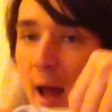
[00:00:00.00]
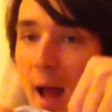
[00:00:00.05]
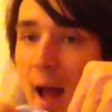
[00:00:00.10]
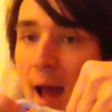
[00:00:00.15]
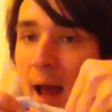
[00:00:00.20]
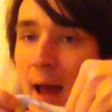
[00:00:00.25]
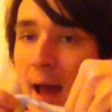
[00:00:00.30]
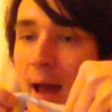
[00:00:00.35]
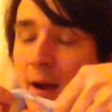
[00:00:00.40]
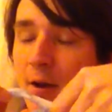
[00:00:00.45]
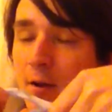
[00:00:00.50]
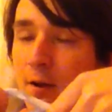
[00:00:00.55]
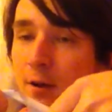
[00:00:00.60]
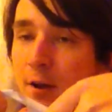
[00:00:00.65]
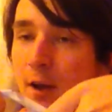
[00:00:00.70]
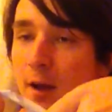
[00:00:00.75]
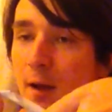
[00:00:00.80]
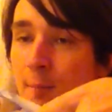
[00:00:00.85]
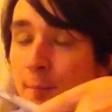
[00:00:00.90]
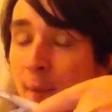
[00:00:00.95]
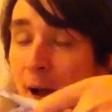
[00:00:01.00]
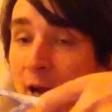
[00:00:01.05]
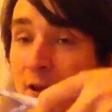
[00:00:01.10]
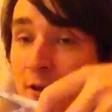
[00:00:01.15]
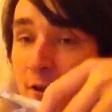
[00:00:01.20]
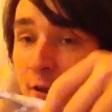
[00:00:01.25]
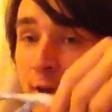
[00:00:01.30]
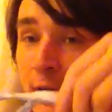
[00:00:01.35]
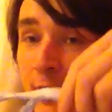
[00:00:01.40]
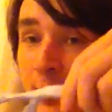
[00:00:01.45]
And by
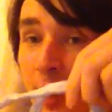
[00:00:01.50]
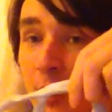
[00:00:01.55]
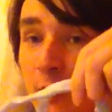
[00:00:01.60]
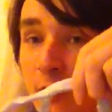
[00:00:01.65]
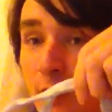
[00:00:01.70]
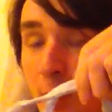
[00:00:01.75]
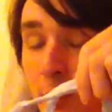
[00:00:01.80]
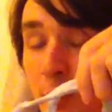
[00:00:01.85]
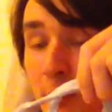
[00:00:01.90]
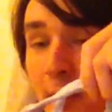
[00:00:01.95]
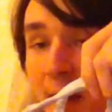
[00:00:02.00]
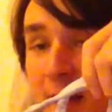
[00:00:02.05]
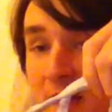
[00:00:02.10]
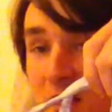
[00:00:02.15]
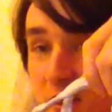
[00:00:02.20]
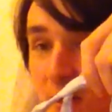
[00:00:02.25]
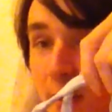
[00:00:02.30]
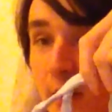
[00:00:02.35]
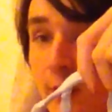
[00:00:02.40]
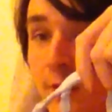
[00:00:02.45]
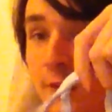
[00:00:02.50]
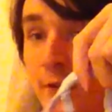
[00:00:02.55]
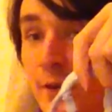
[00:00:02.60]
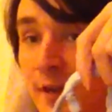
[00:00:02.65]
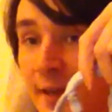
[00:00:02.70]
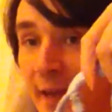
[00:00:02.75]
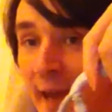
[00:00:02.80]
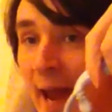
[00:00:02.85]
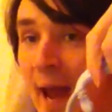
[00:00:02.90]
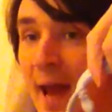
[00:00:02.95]
doing those operations, you
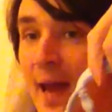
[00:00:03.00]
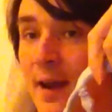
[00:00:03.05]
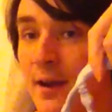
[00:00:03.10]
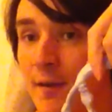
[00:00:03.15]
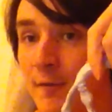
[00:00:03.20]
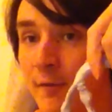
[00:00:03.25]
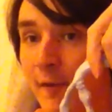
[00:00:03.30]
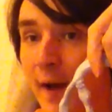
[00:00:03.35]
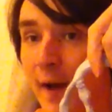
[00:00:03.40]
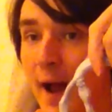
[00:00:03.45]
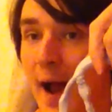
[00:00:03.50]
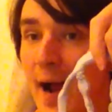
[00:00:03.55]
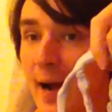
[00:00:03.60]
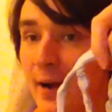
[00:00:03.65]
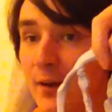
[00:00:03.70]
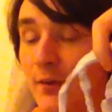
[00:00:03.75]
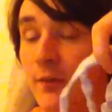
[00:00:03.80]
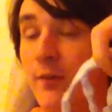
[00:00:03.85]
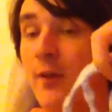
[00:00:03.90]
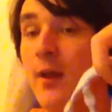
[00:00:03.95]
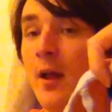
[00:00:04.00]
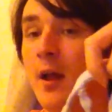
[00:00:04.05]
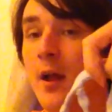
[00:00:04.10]
can in fact